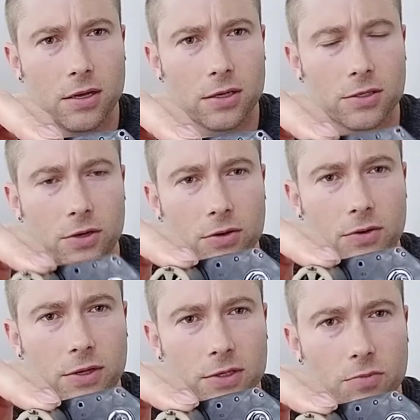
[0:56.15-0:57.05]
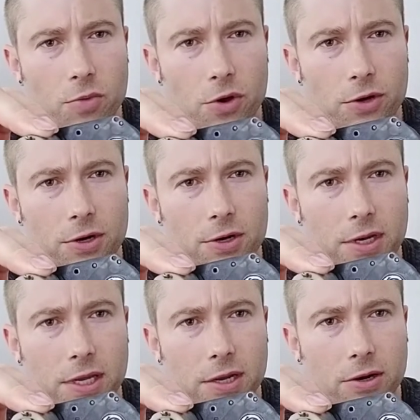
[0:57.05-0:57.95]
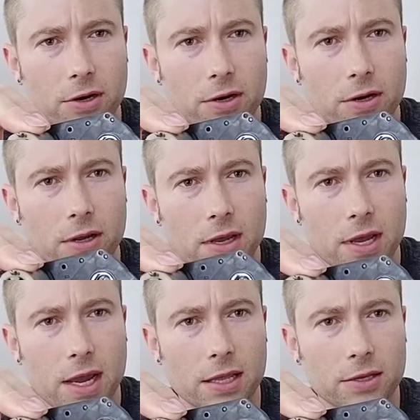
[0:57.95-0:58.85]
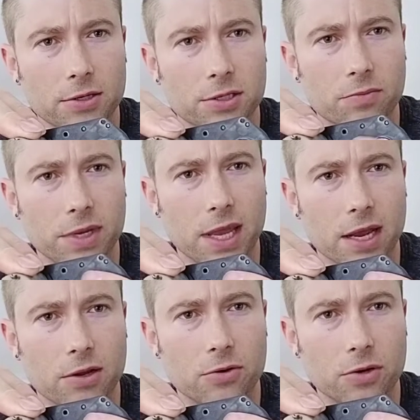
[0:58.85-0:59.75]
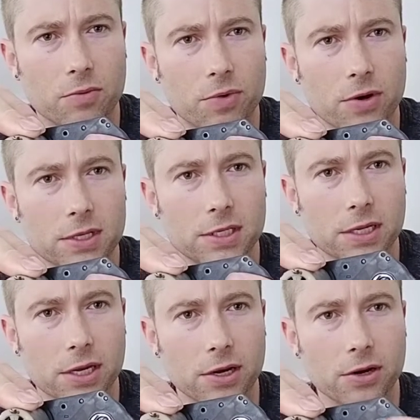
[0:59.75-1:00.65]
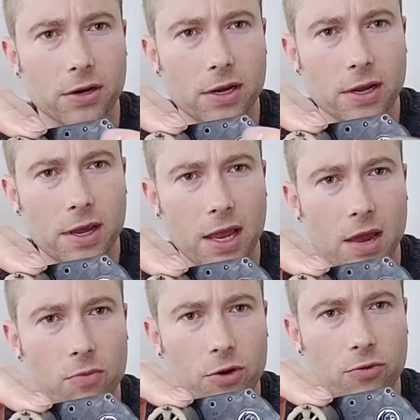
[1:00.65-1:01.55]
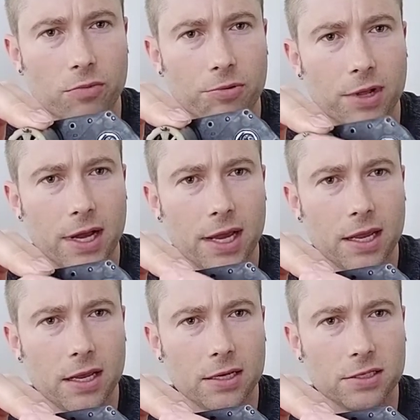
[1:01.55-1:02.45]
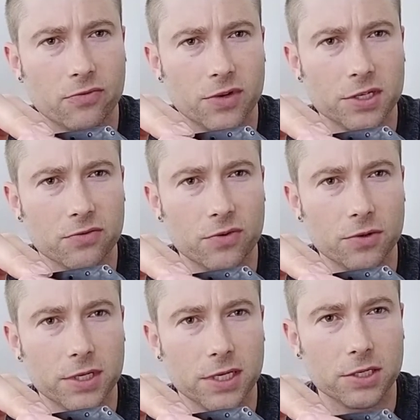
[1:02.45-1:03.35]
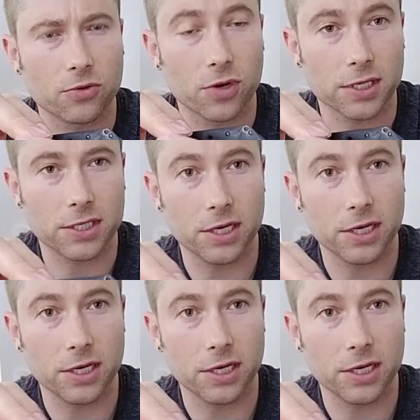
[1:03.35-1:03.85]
So there's a motor here, and there's some mechanical components in here, and when you apply a sufficient voltage across